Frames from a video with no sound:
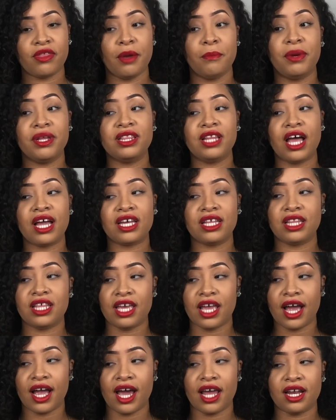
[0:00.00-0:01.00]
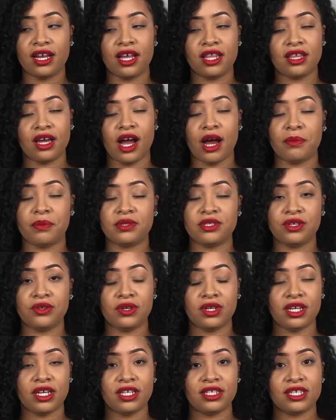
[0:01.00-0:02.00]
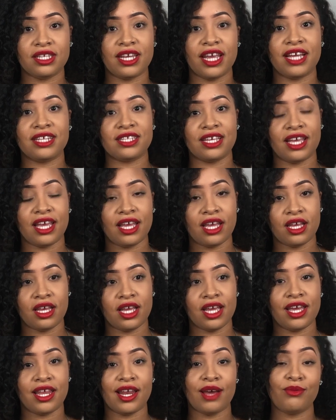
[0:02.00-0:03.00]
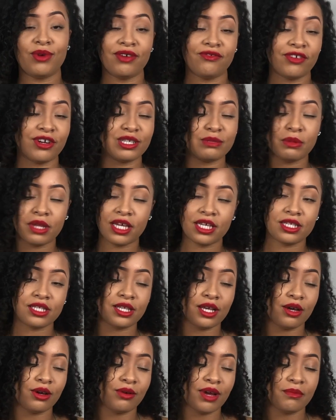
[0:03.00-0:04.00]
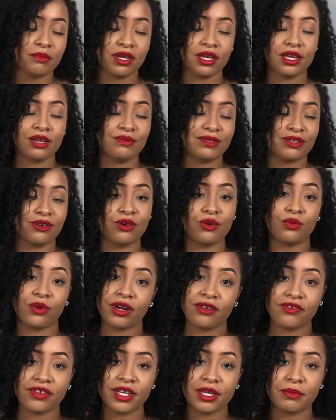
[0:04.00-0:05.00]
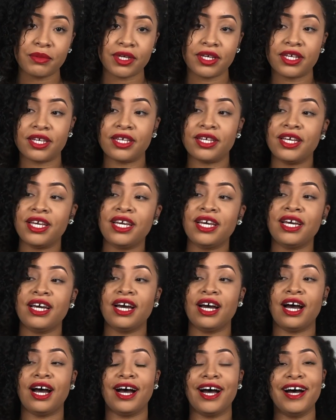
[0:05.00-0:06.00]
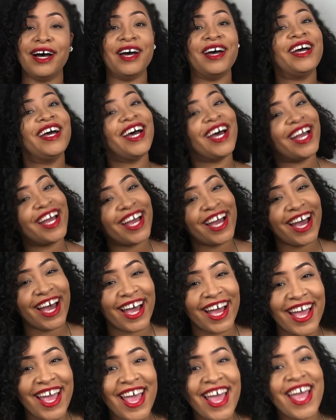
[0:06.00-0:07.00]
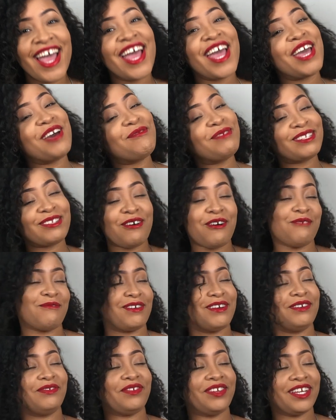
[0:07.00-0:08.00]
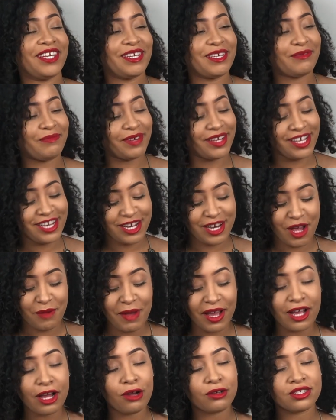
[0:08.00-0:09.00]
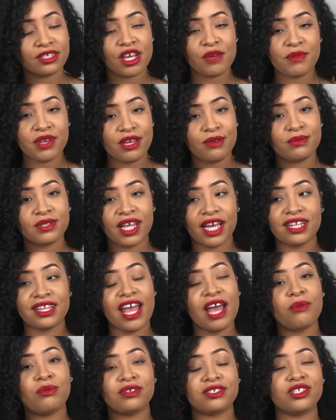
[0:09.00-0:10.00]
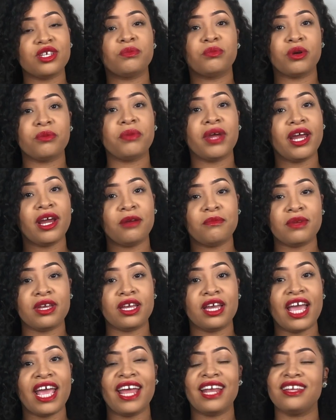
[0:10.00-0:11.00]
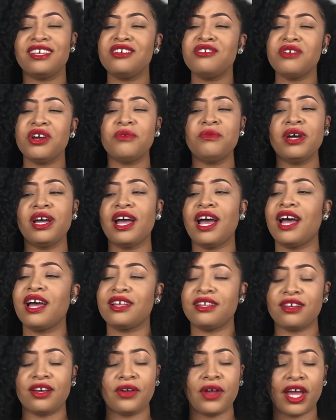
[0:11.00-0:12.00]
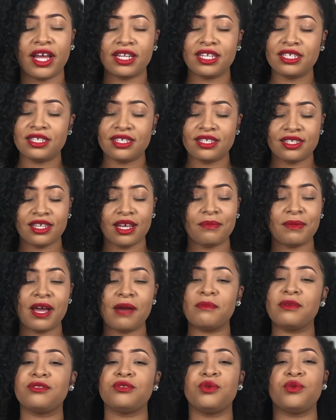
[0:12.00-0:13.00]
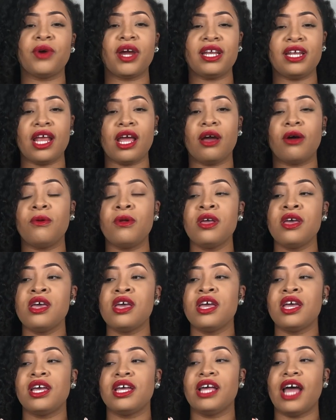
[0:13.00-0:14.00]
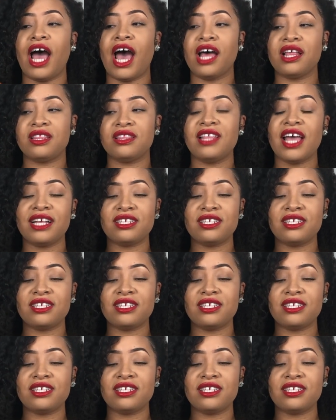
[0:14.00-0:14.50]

But luckily, I got another opportunity to dance again, and I won first place. So, it was all worth it. But it was all worth it. But, my coach told me, he was like, that was to prepare me. And you know what? Okay, this is something coming through right now. I